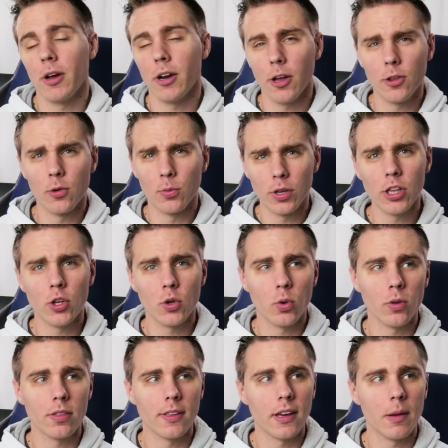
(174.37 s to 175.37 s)
Another really
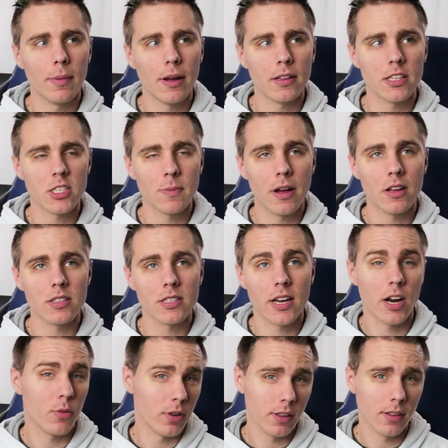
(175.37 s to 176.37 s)
cool thing about this mouse that
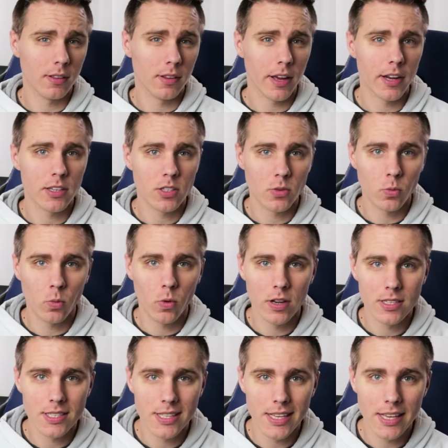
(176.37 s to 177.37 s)
I really liked
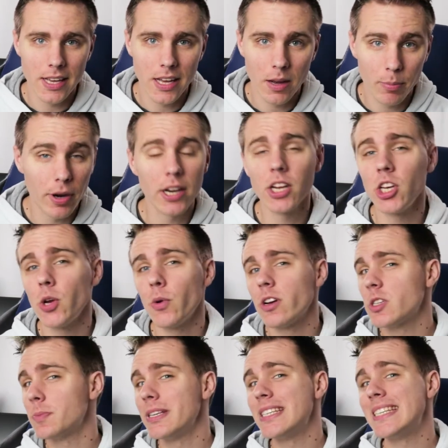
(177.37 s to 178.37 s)
was the braided
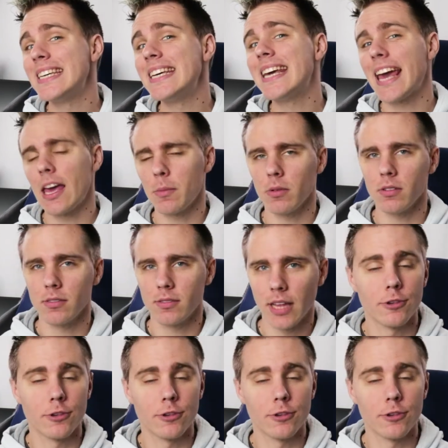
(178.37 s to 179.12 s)
USB-C cable.